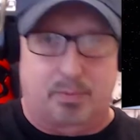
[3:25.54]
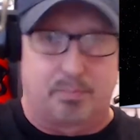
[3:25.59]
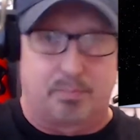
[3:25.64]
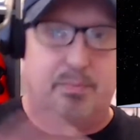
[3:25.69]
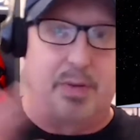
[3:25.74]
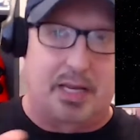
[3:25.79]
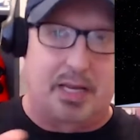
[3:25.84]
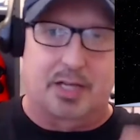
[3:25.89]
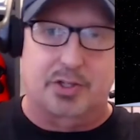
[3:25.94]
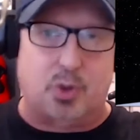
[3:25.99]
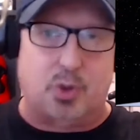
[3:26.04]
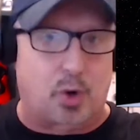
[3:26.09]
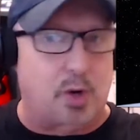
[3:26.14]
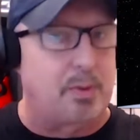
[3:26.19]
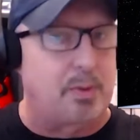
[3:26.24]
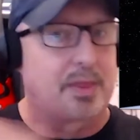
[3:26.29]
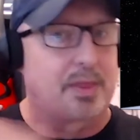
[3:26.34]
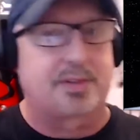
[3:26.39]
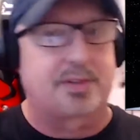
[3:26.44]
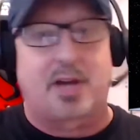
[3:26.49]
being
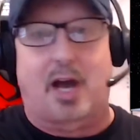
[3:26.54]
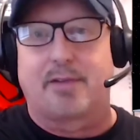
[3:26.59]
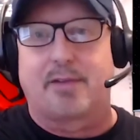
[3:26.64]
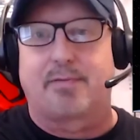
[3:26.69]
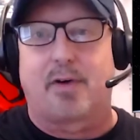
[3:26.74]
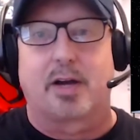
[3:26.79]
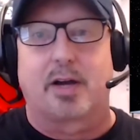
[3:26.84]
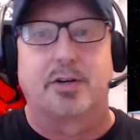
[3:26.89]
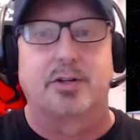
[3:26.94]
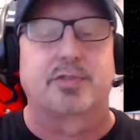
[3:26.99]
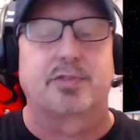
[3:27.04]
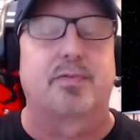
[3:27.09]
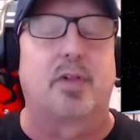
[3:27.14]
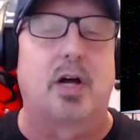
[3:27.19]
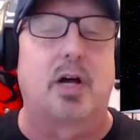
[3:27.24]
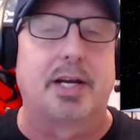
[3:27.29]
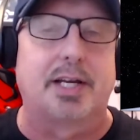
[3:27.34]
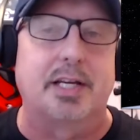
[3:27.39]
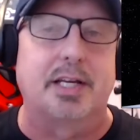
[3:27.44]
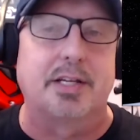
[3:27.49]
escorted by the TIE fighters,
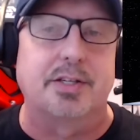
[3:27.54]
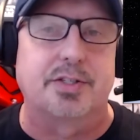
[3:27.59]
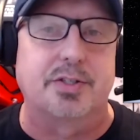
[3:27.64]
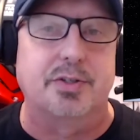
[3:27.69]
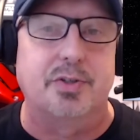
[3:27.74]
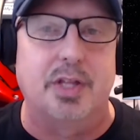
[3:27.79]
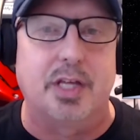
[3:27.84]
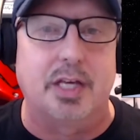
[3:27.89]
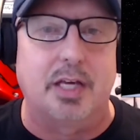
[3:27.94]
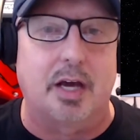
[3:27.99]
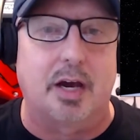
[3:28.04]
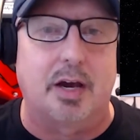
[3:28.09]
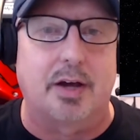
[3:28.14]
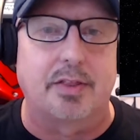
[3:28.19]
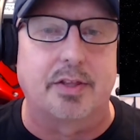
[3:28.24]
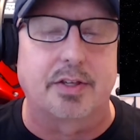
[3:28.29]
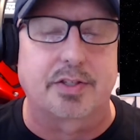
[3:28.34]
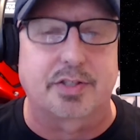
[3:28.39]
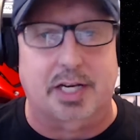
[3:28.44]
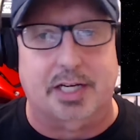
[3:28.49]
flying into
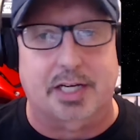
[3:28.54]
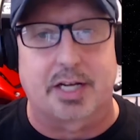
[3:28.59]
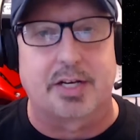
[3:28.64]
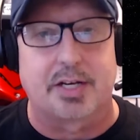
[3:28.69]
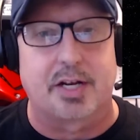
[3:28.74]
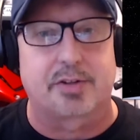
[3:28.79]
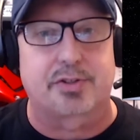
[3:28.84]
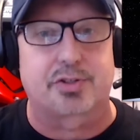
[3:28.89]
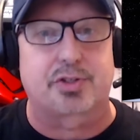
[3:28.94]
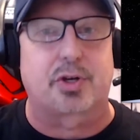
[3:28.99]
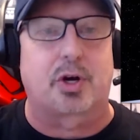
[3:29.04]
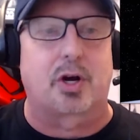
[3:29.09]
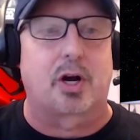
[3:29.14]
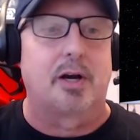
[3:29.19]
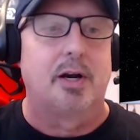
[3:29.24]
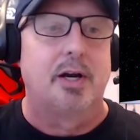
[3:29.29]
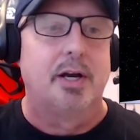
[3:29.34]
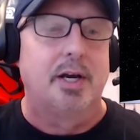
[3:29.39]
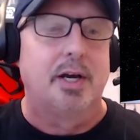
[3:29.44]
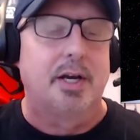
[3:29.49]
the second Death
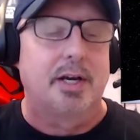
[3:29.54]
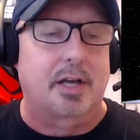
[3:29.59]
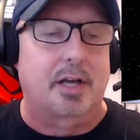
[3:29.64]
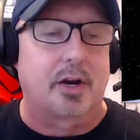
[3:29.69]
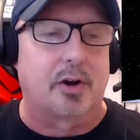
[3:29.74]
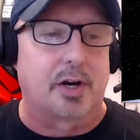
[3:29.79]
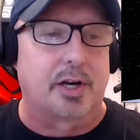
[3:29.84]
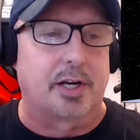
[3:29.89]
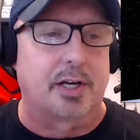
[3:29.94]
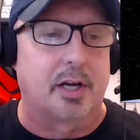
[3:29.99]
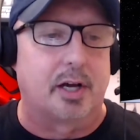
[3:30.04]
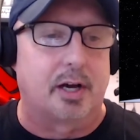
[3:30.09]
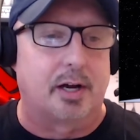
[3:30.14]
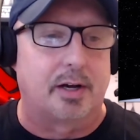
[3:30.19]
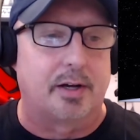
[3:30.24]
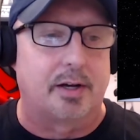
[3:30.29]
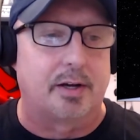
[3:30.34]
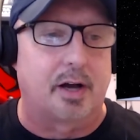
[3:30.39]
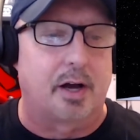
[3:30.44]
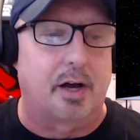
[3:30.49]
Star, carrying
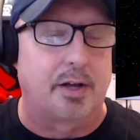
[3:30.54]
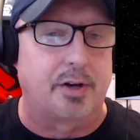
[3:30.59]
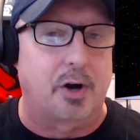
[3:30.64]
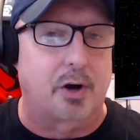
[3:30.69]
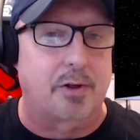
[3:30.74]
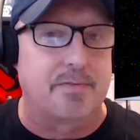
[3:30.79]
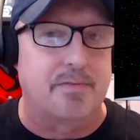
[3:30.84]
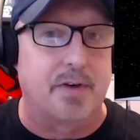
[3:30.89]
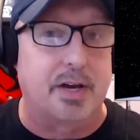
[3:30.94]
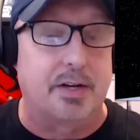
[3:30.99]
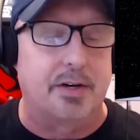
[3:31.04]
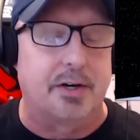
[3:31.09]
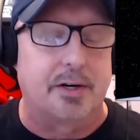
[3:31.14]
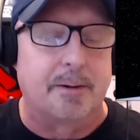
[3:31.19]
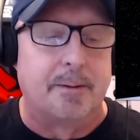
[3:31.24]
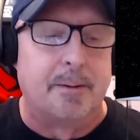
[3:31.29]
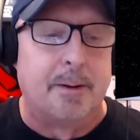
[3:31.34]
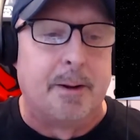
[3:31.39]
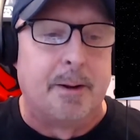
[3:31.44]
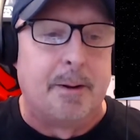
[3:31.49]
Darth
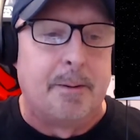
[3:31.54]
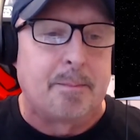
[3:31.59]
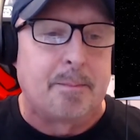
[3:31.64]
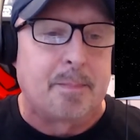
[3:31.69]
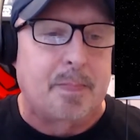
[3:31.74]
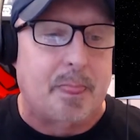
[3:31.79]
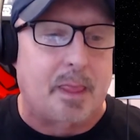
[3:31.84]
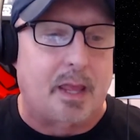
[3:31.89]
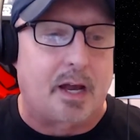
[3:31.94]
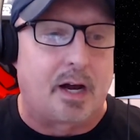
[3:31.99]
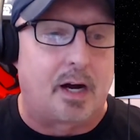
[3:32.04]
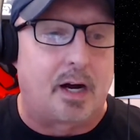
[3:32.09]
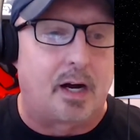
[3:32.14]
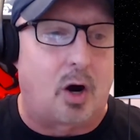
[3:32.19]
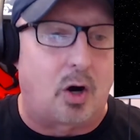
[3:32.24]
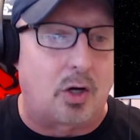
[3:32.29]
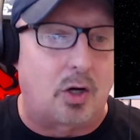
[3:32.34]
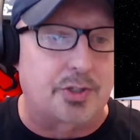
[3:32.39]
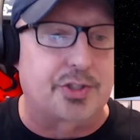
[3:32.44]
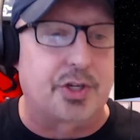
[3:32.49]
Vader.
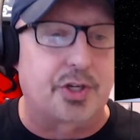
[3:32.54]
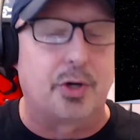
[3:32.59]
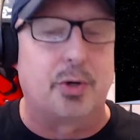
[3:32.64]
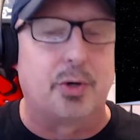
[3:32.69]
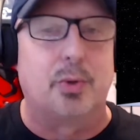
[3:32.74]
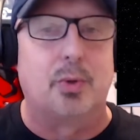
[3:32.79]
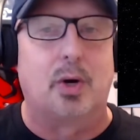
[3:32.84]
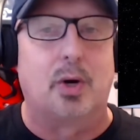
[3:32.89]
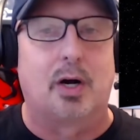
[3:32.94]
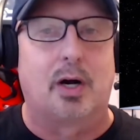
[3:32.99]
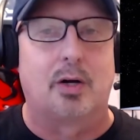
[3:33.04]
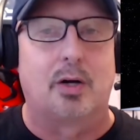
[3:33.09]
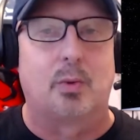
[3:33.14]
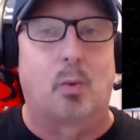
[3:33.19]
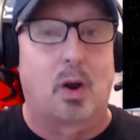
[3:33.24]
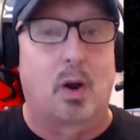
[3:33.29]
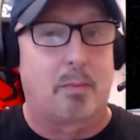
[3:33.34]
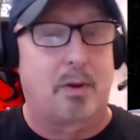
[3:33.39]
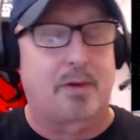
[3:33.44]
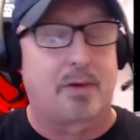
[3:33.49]
Also,
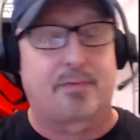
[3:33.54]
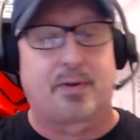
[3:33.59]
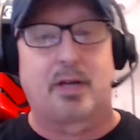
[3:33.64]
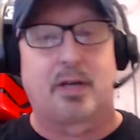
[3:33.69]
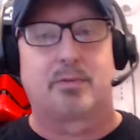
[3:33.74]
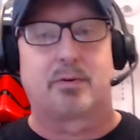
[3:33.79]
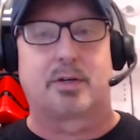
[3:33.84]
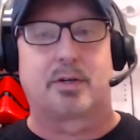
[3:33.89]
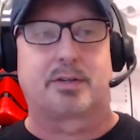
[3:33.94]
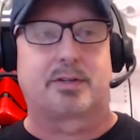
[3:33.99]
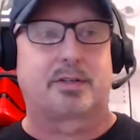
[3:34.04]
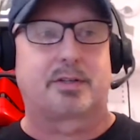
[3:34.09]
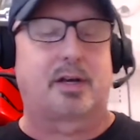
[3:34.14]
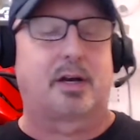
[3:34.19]
one of my favorite